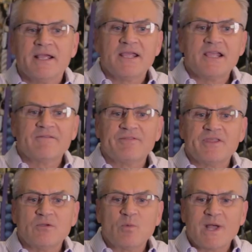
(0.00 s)
if
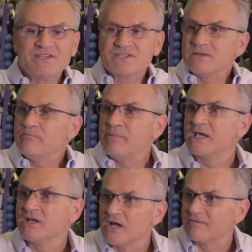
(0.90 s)
the wedge isn't
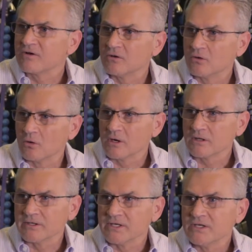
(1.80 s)
big enough
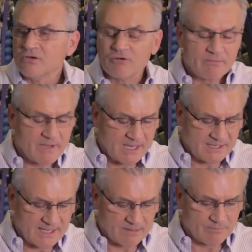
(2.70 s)
calorically, you remain
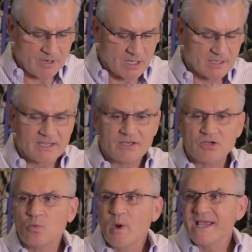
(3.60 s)
catabolic and
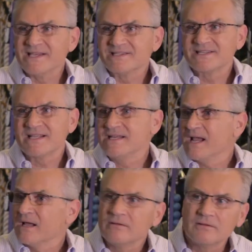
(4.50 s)
you waste. And
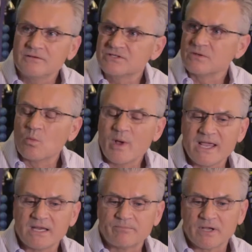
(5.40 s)
yeah, you lose some
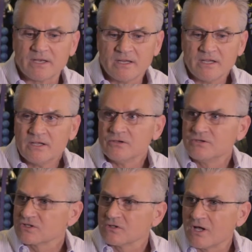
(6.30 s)
weight, but you
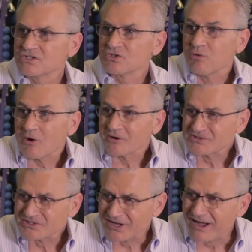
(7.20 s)
just lost the wrong
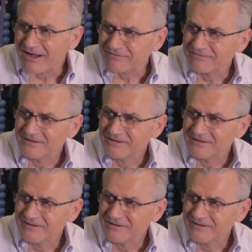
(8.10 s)
stuff.